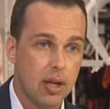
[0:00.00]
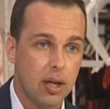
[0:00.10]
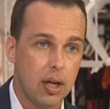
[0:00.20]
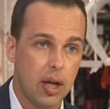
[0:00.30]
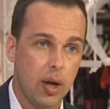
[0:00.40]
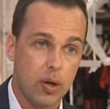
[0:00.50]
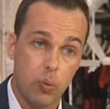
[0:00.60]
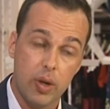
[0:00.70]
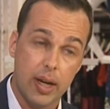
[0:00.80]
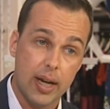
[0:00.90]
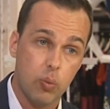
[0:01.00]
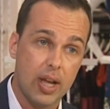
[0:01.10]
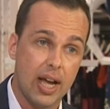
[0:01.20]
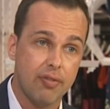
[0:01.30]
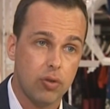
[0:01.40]
uh, and we, and then we
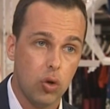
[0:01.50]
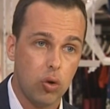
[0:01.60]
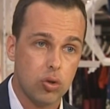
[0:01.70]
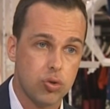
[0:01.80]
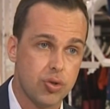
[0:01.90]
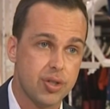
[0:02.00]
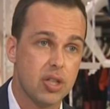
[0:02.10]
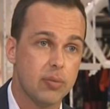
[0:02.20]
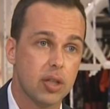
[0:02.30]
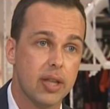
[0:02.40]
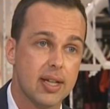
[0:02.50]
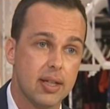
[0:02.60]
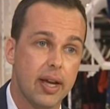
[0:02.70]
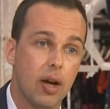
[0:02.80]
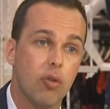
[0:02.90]
have local sourcing team that takes
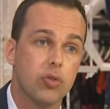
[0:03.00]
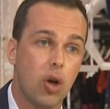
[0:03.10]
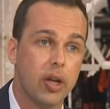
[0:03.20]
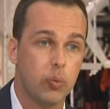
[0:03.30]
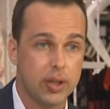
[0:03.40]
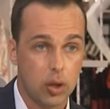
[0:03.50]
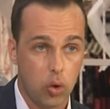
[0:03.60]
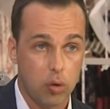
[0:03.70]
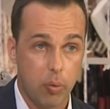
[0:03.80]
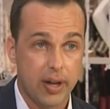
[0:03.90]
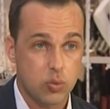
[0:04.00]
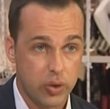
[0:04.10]
care of talking with the local brands.